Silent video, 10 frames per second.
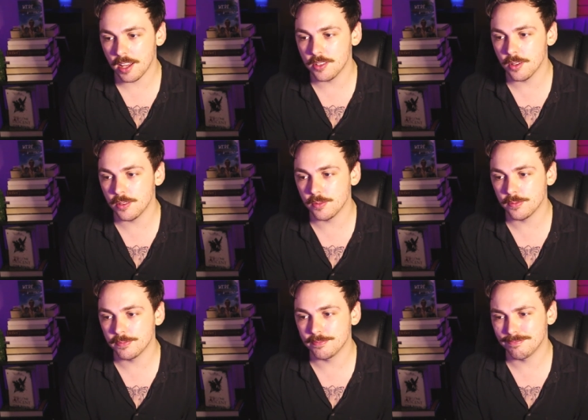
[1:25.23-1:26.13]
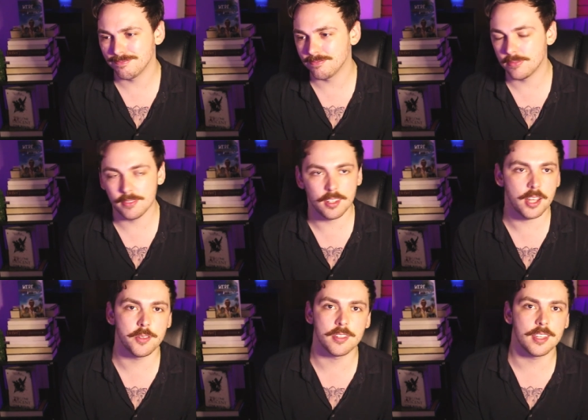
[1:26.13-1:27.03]
I don't
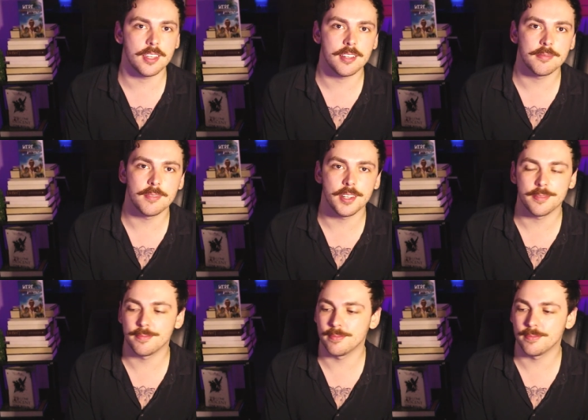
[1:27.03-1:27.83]
get that. No.